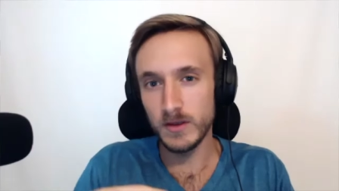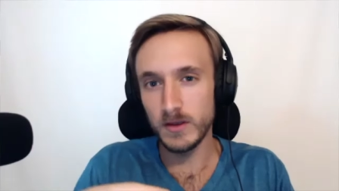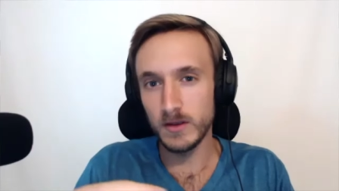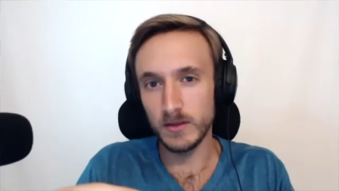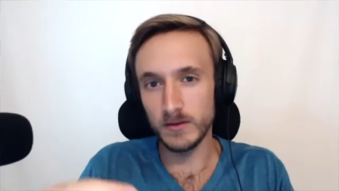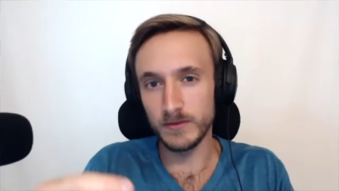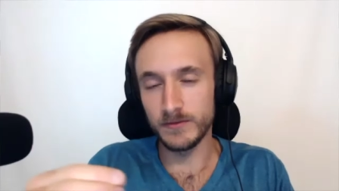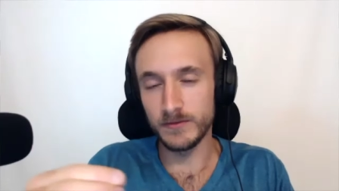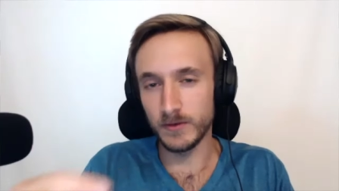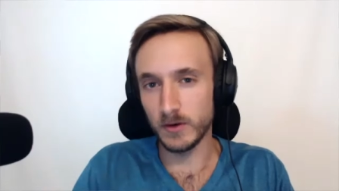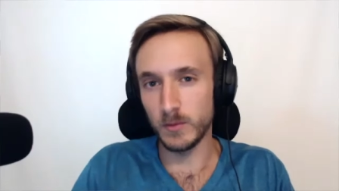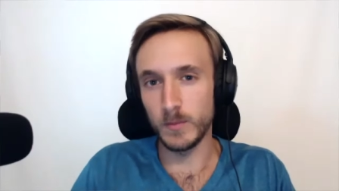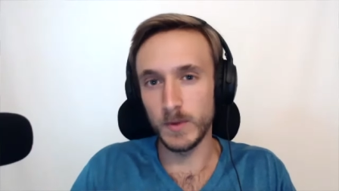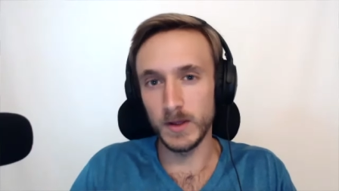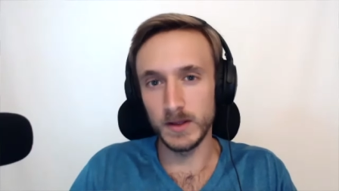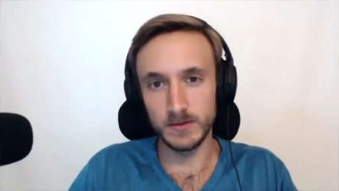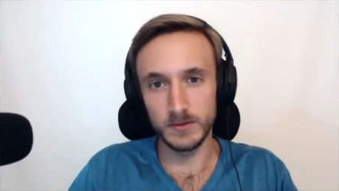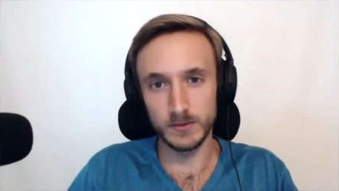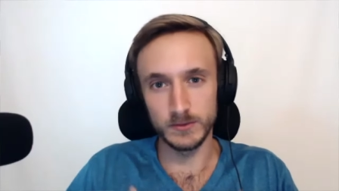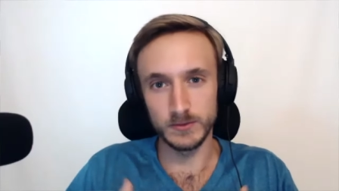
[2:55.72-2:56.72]
the
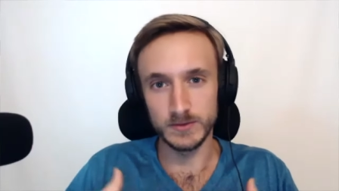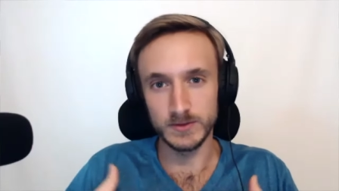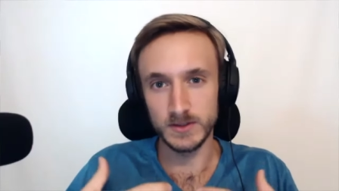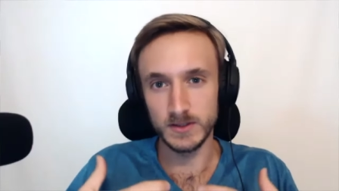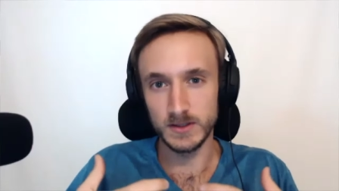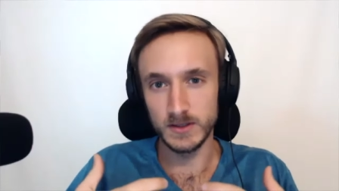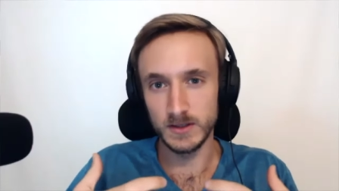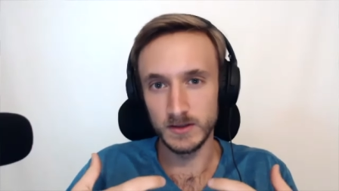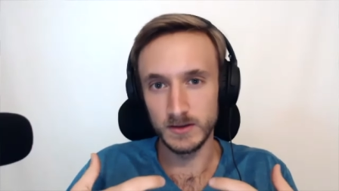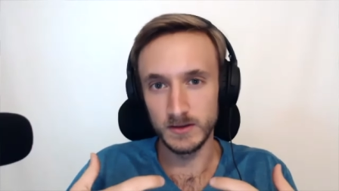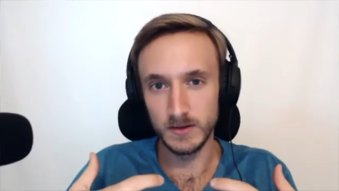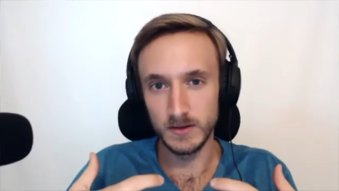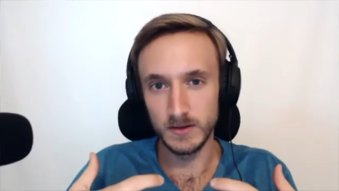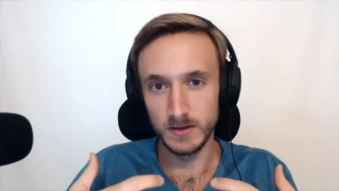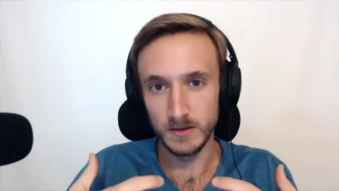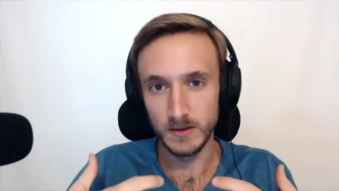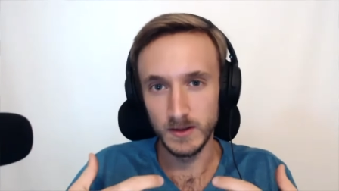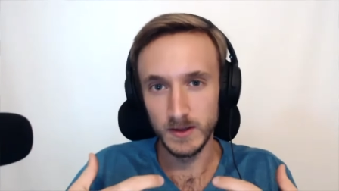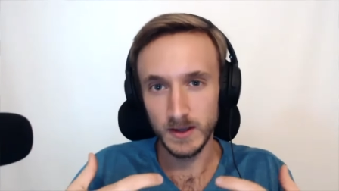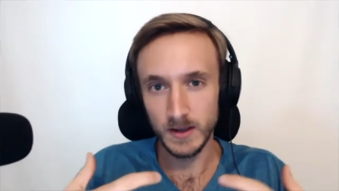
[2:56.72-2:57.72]
fundamentals, the the
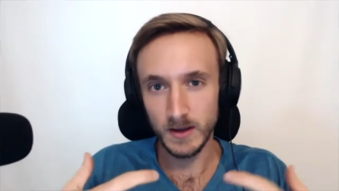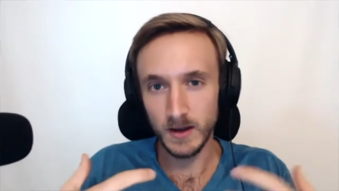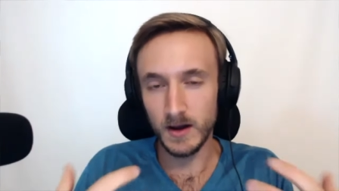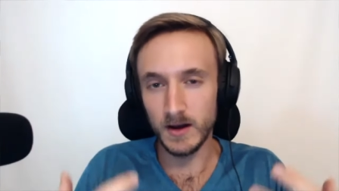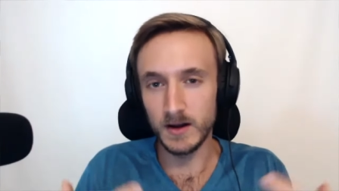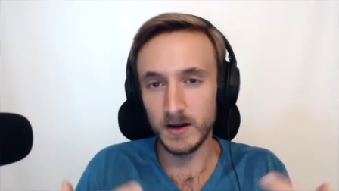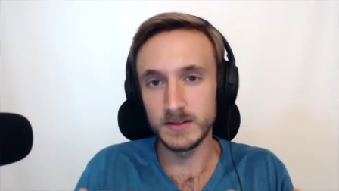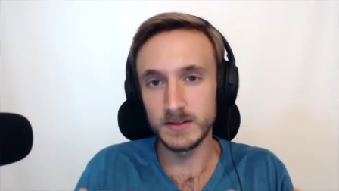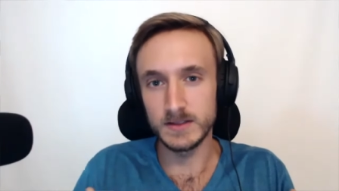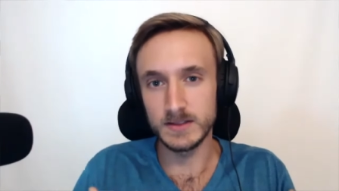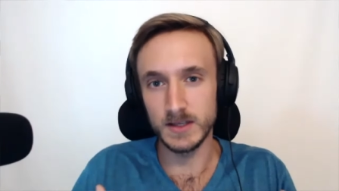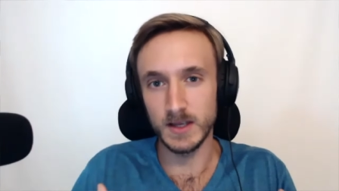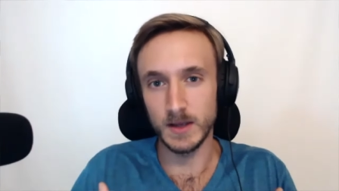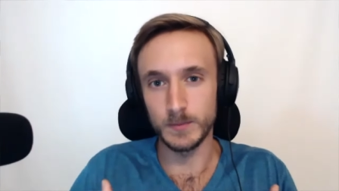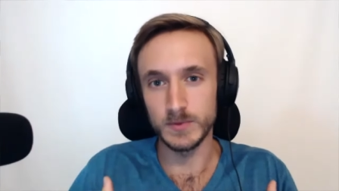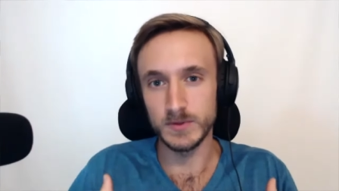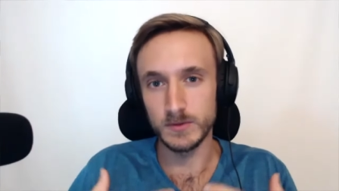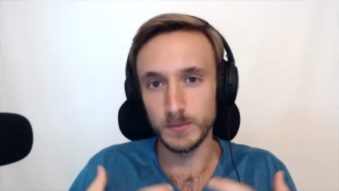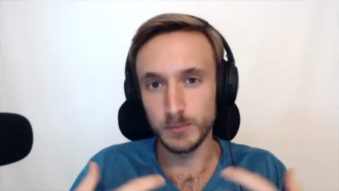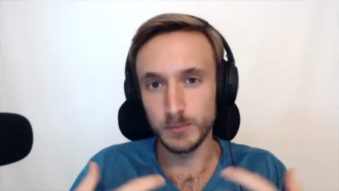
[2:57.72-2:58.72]
concepts,
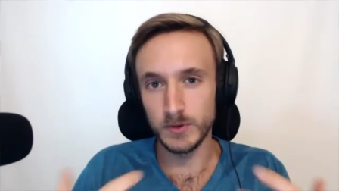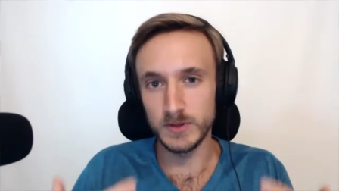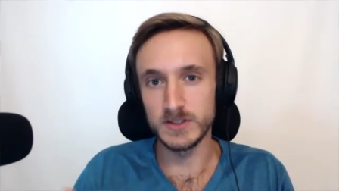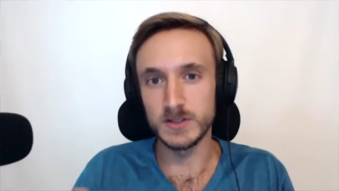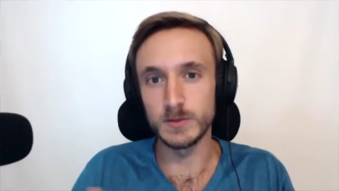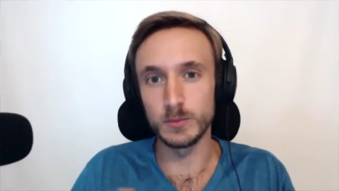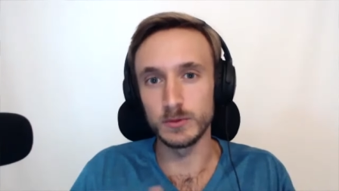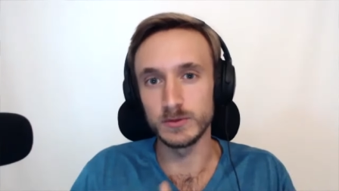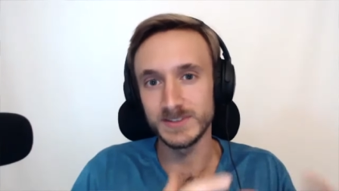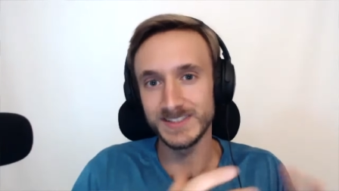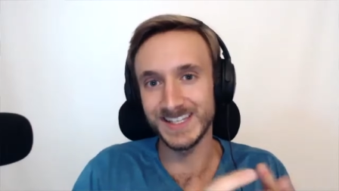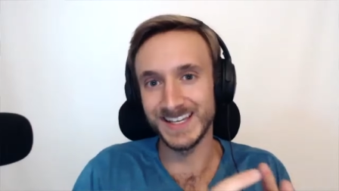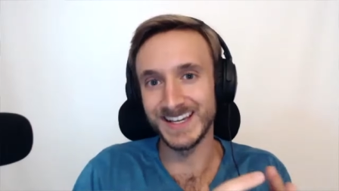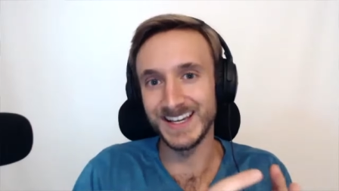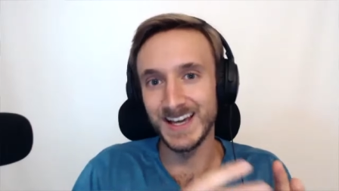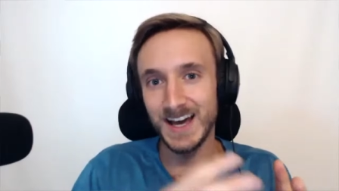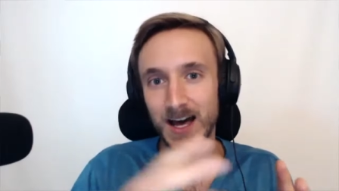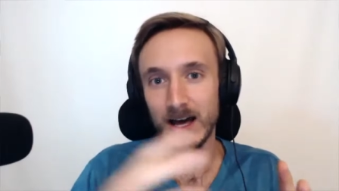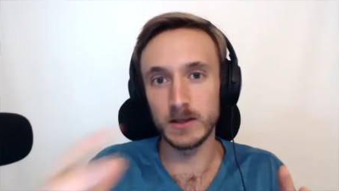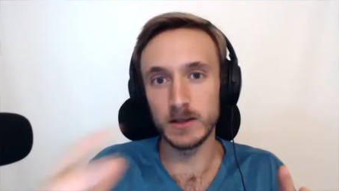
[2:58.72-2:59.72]
the principles that
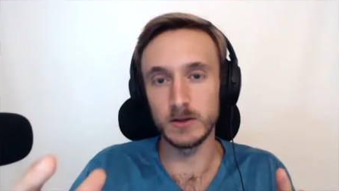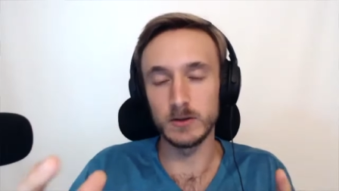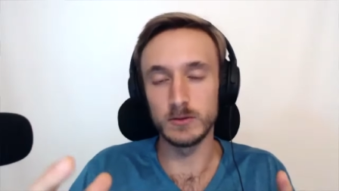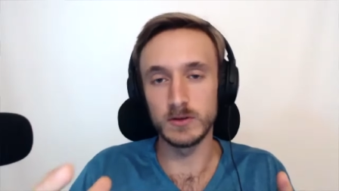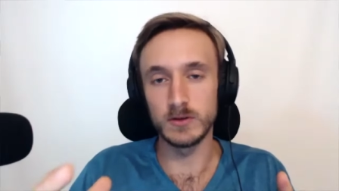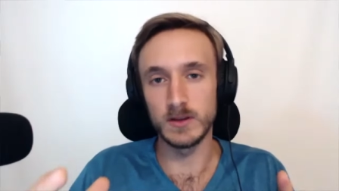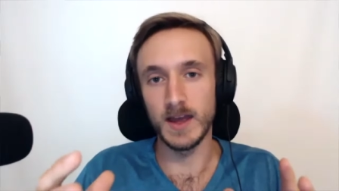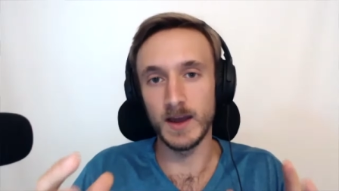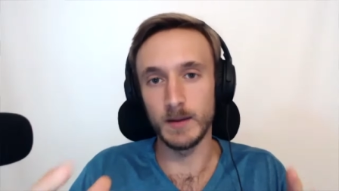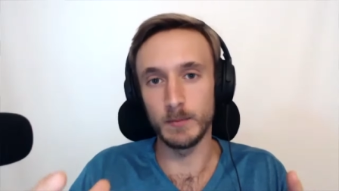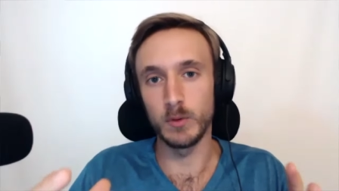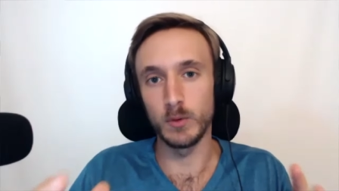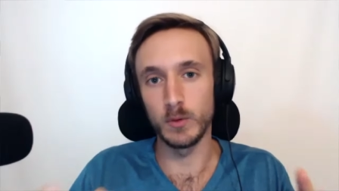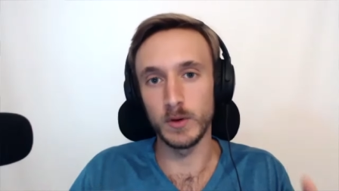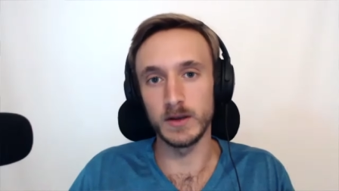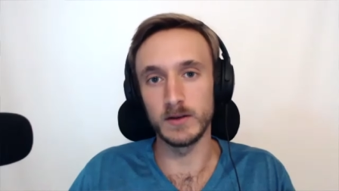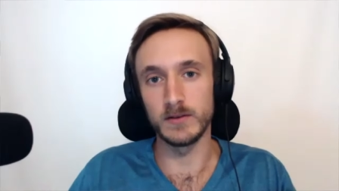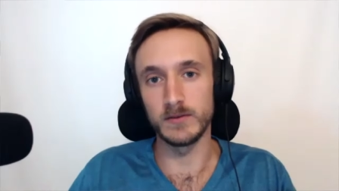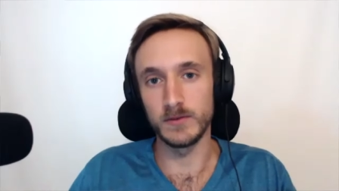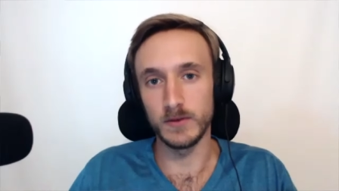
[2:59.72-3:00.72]
got you to that point
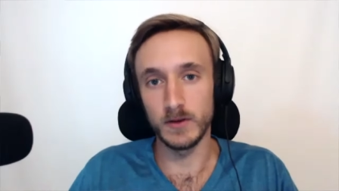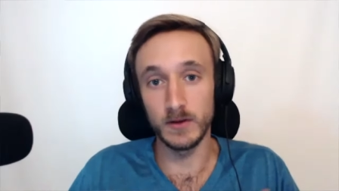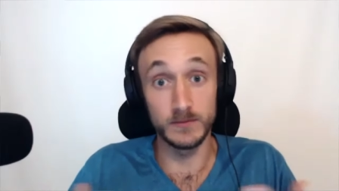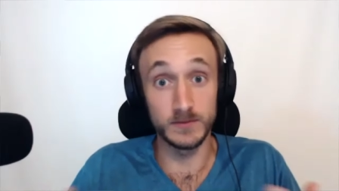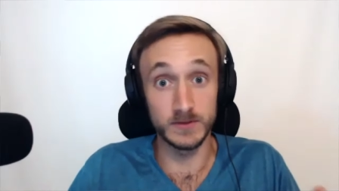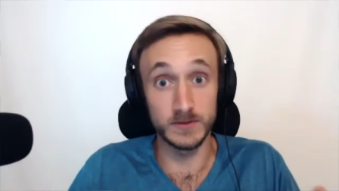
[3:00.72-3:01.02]
of, of yeah